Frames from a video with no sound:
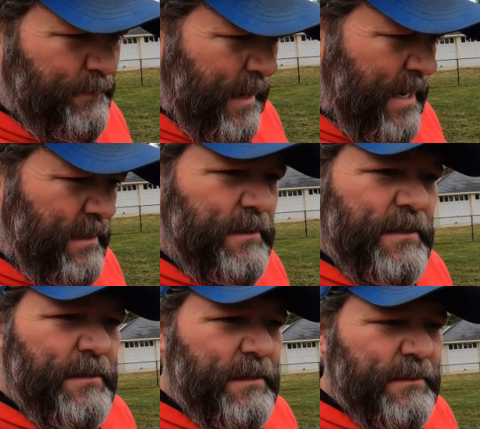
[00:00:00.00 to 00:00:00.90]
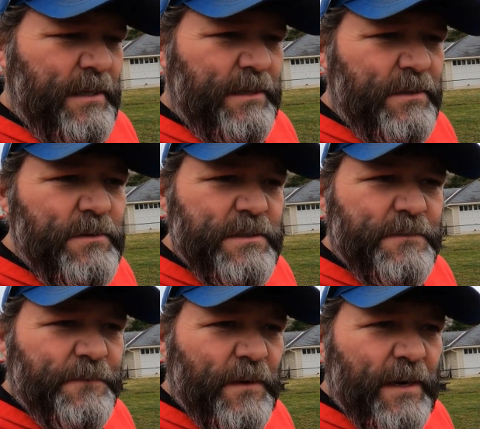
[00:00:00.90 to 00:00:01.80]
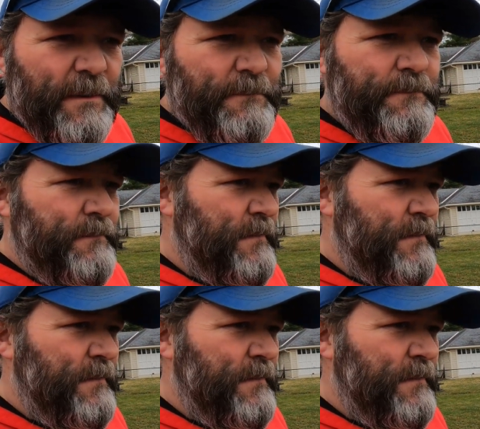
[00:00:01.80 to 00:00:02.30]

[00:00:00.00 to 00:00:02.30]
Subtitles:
painting it, and then using the frame